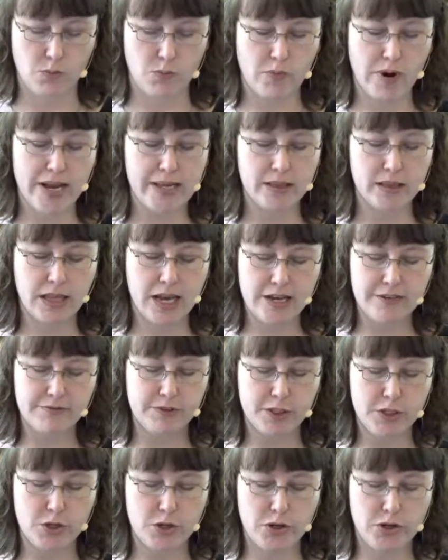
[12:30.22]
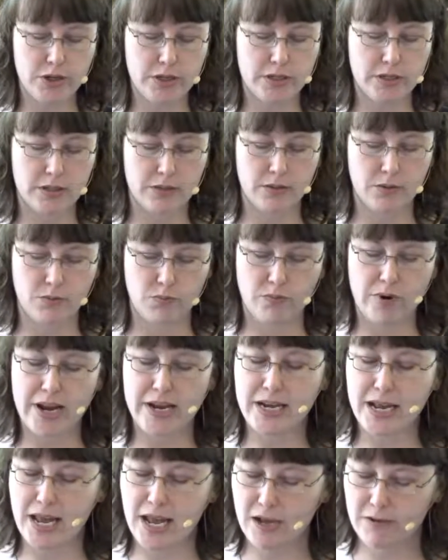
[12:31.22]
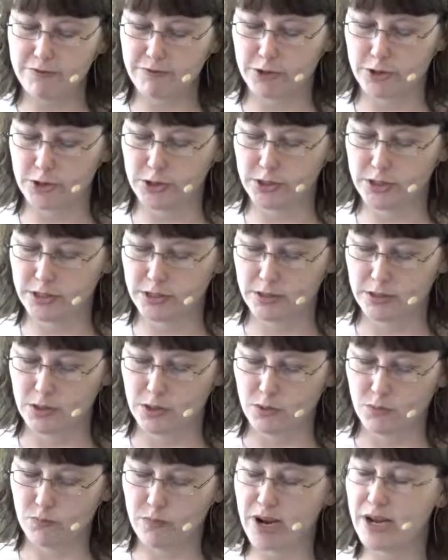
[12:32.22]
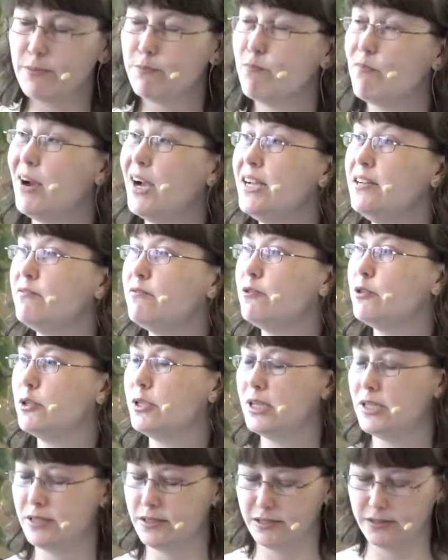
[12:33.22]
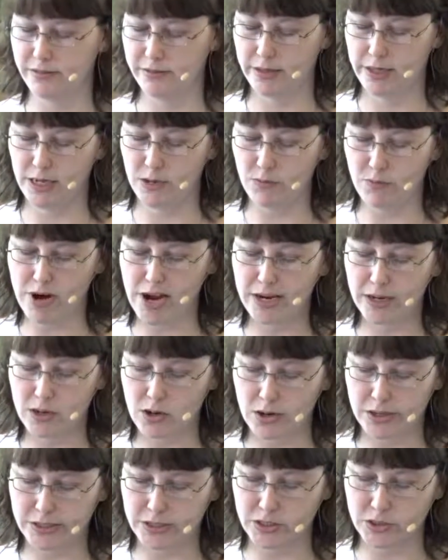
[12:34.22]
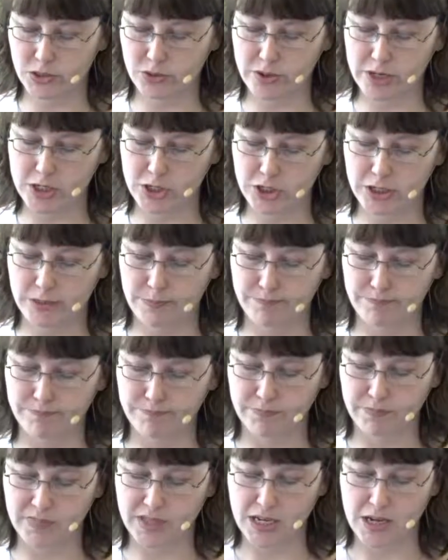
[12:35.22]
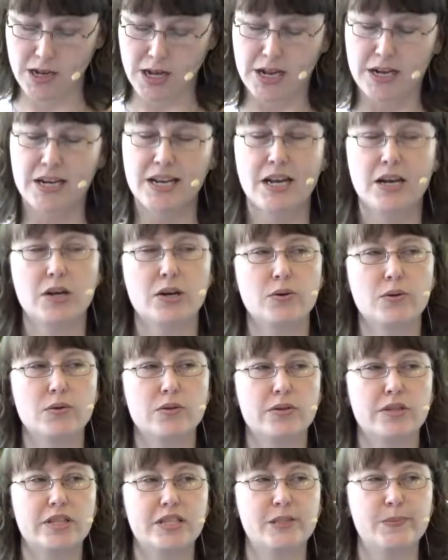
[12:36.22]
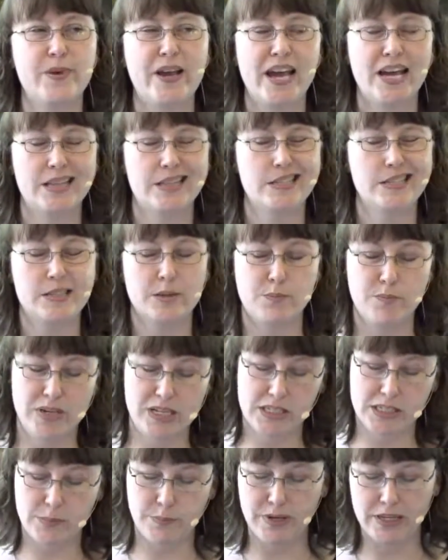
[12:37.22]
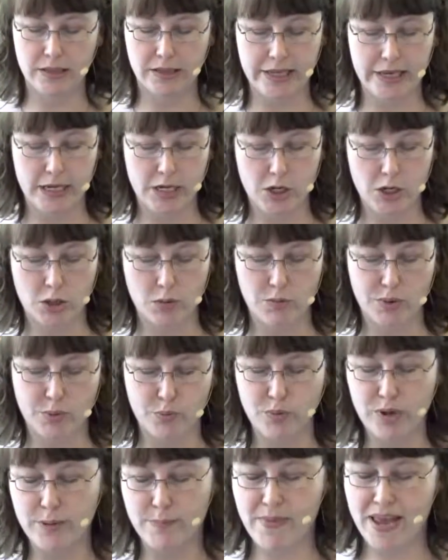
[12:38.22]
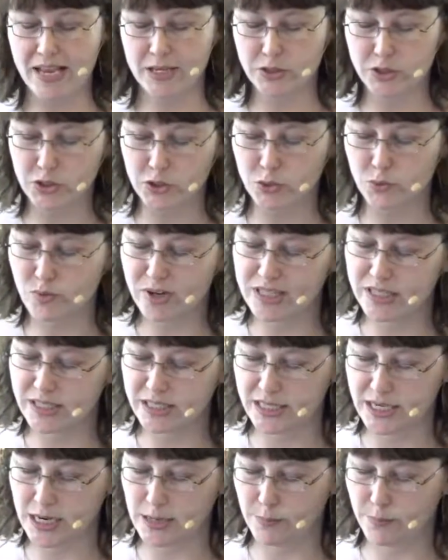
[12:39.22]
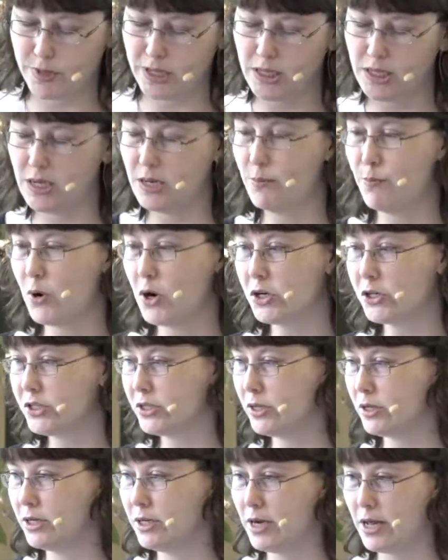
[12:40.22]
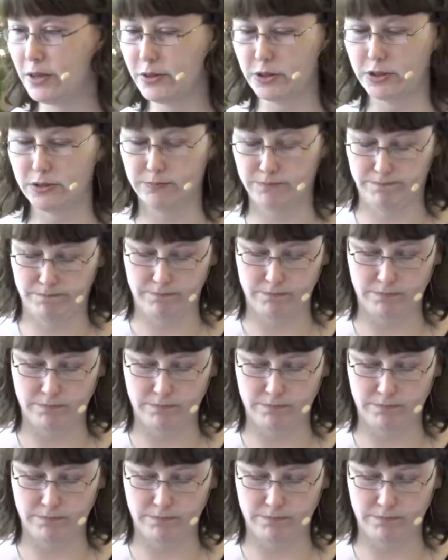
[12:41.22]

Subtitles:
right livelihood, right effort, right mindfulness, and right concentration. Now, this path isn't meant to be linear where one masters one step and then embarks on another.